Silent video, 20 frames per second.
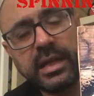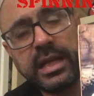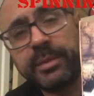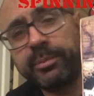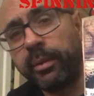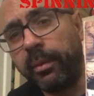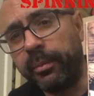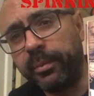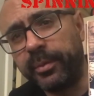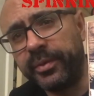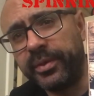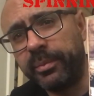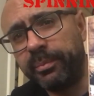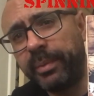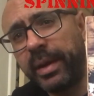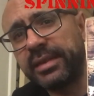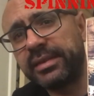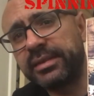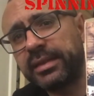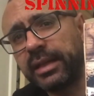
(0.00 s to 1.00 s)
It's probably the
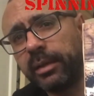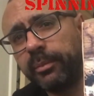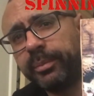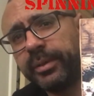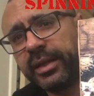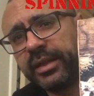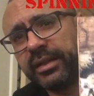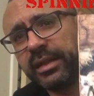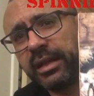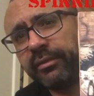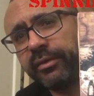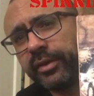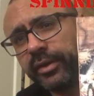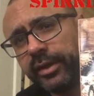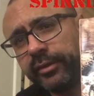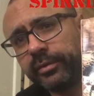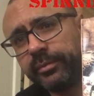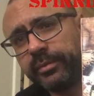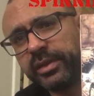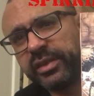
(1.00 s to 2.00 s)
best LP that I've
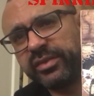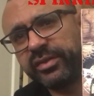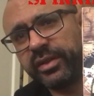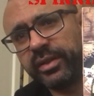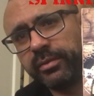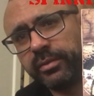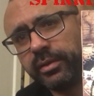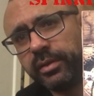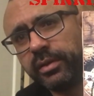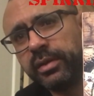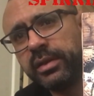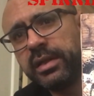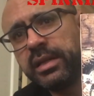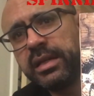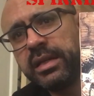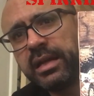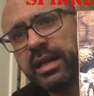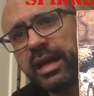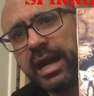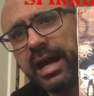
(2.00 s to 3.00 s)
heard from this duo,
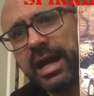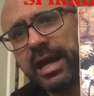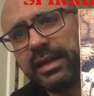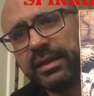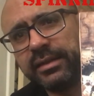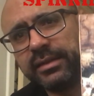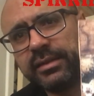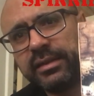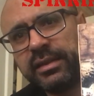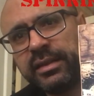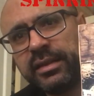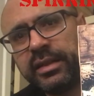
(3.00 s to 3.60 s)
and